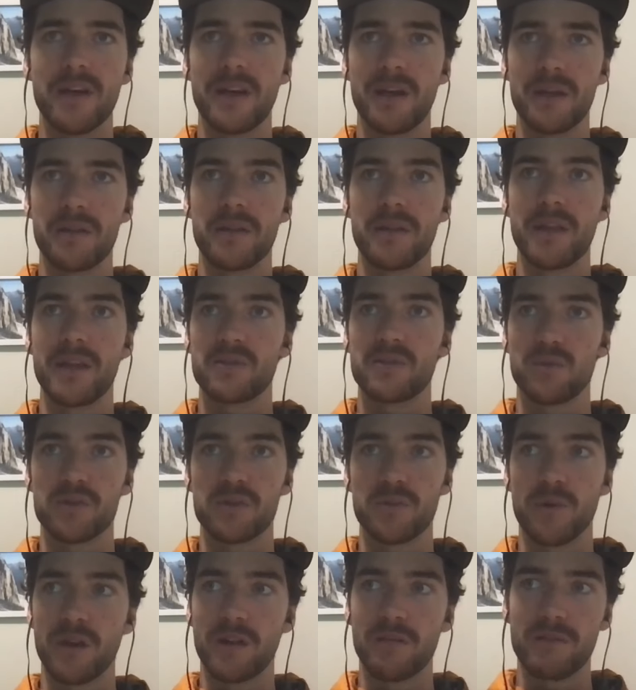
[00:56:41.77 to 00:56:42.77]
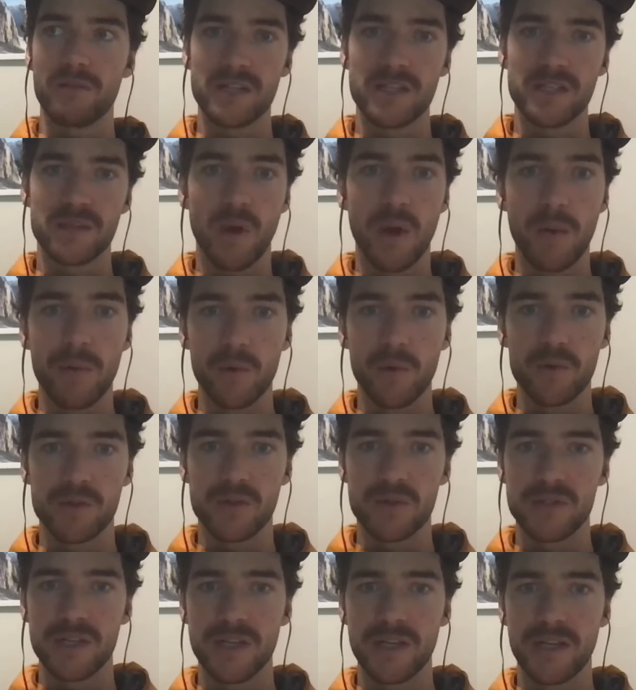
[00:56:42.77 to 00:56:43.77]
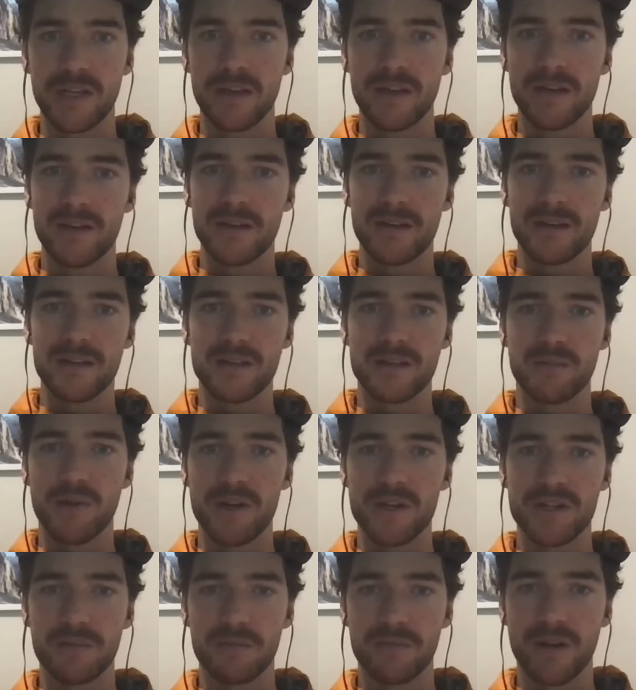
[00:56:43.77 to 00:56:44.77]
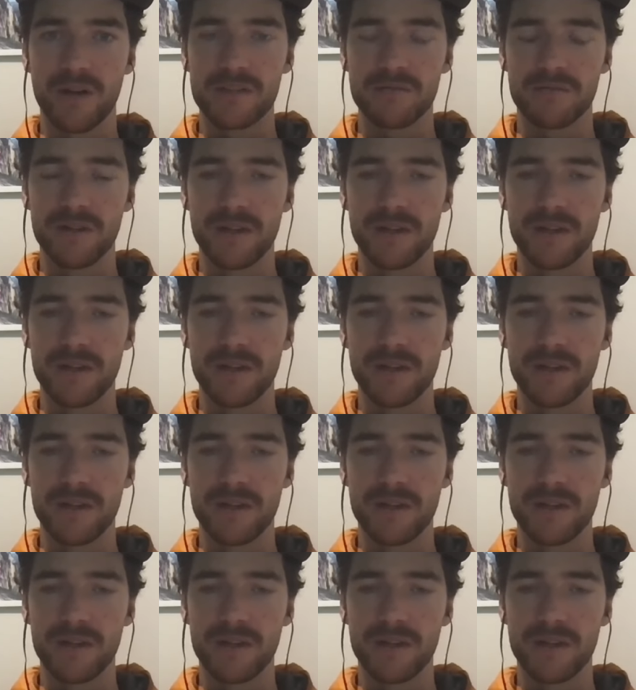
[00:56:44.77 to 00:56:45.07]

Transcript: And I think that's also one of the reasons why we're also seeing the suppression of price